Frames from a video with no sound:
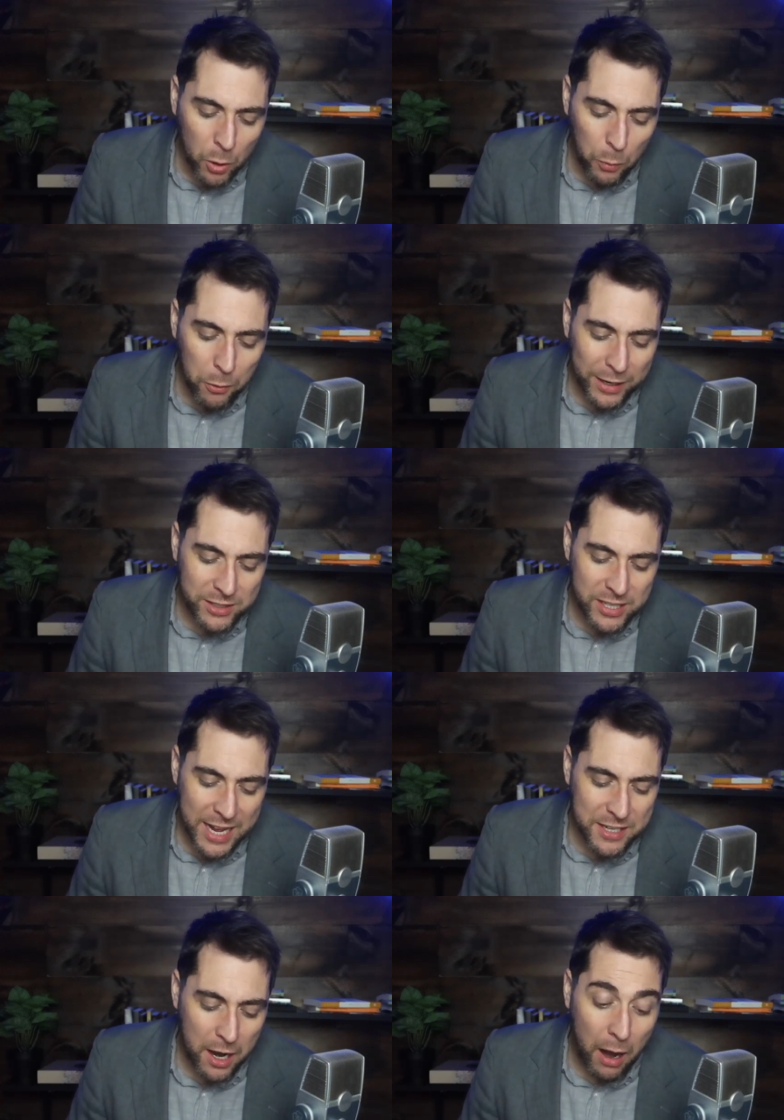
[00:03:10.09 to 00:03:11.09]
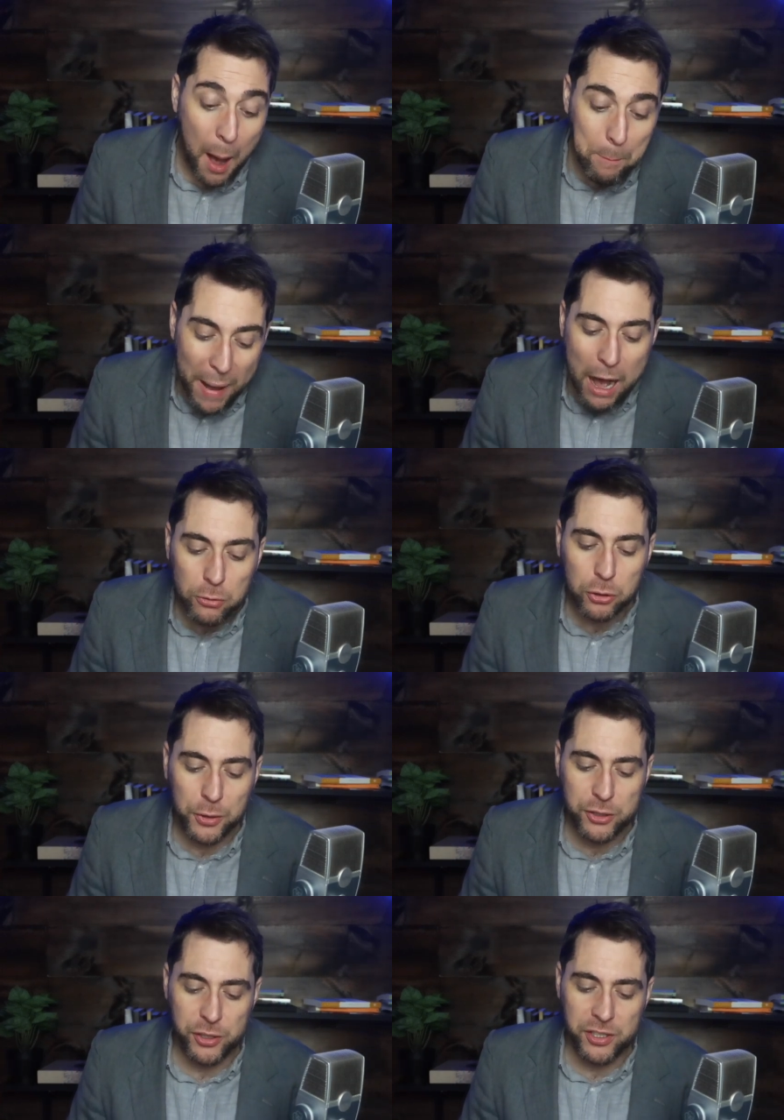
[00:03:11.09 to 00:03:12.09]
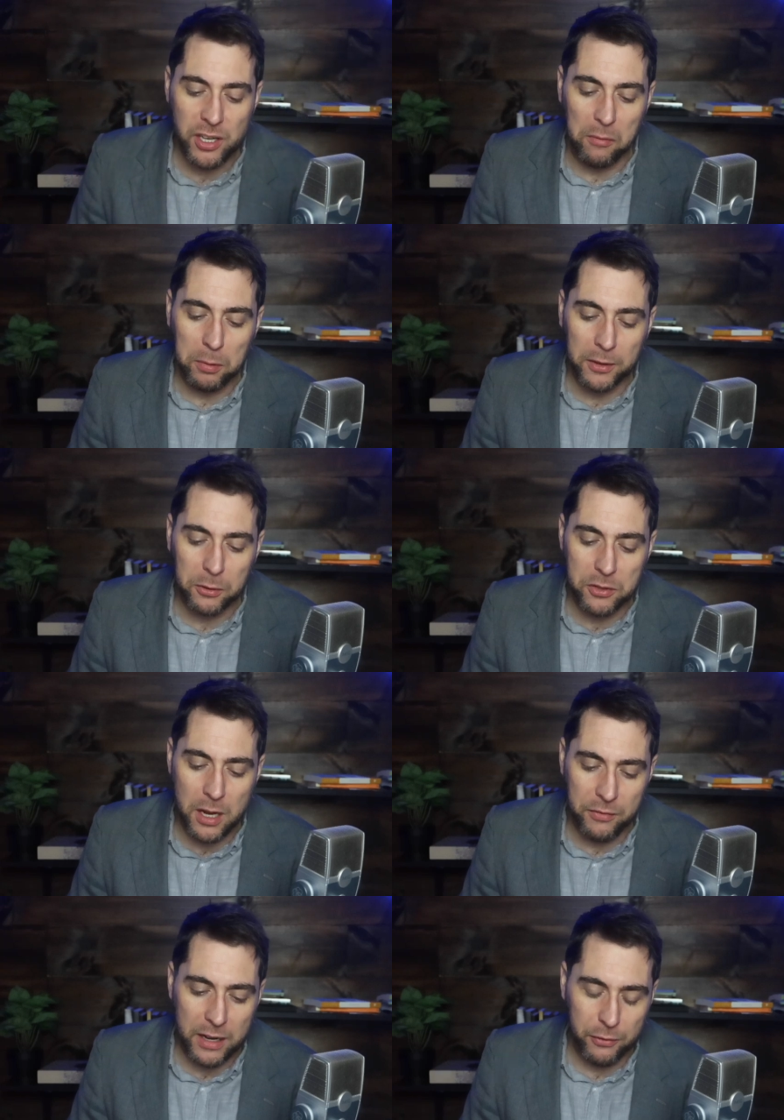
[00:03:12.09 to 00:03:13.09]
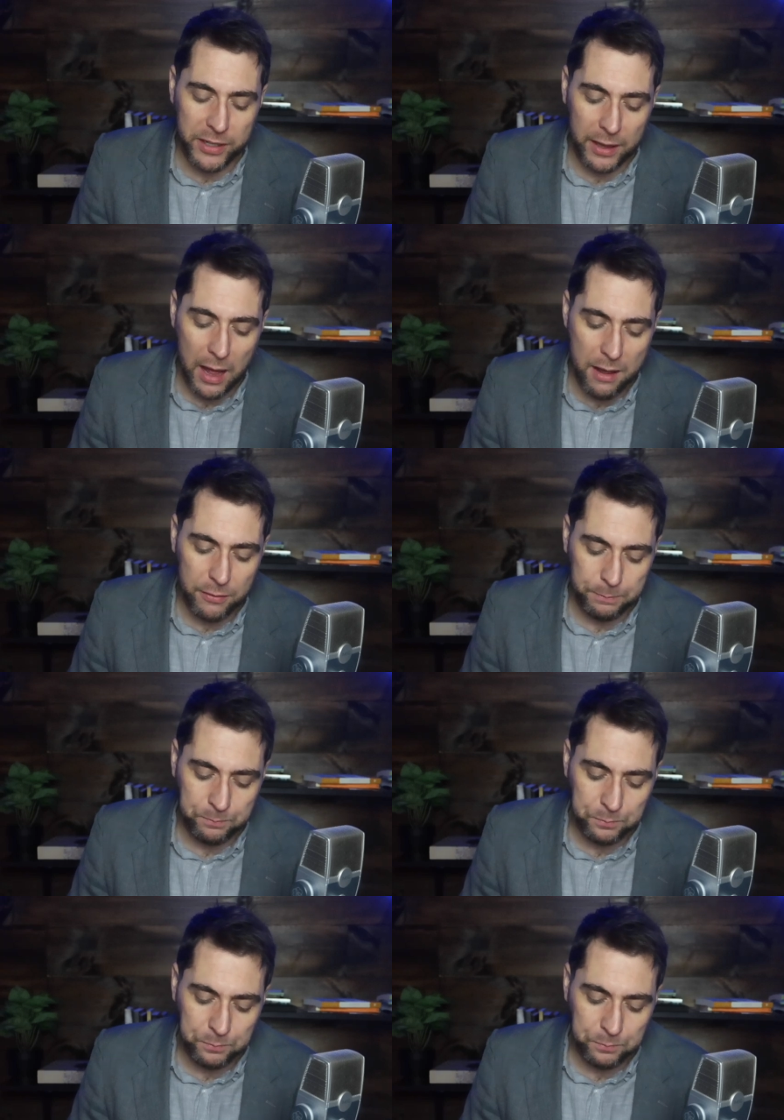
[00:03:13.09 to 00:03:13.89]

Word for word: We write satire about Christian stuff, political stuff, and everyday life.